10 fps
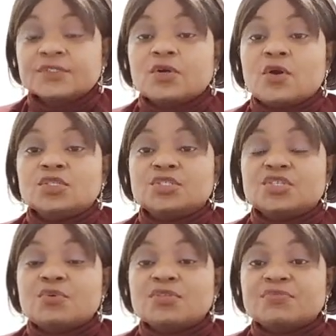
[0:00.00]
or you
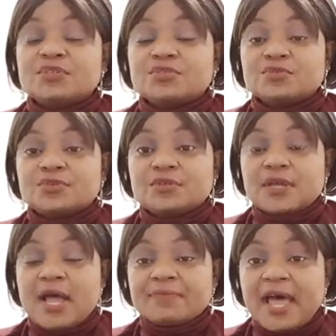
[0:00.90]
still want me to
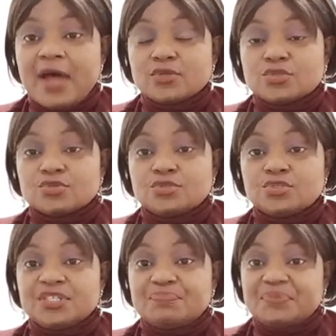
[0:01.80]
how to do
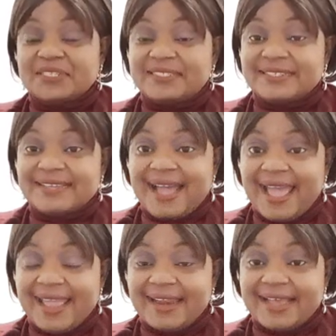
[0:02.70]
the PCI,